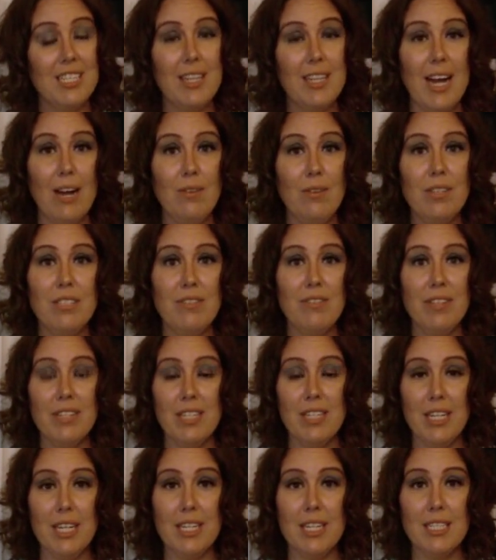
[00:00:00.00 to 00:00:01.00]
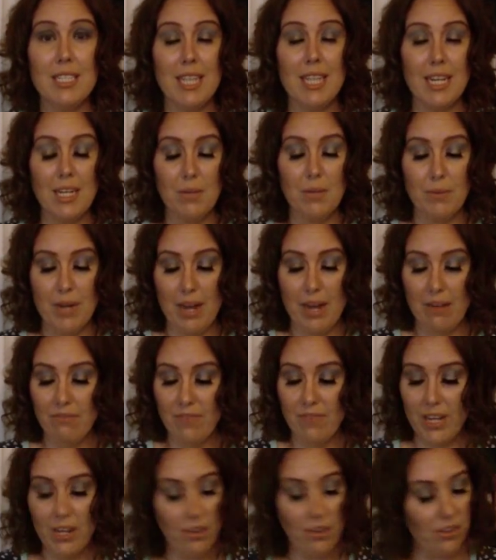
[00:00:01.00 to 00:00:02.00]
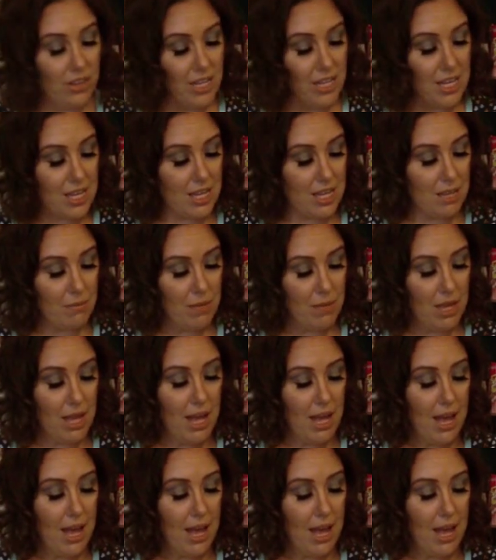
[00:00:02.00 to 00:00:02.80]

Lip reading: so I was very excited when I found them.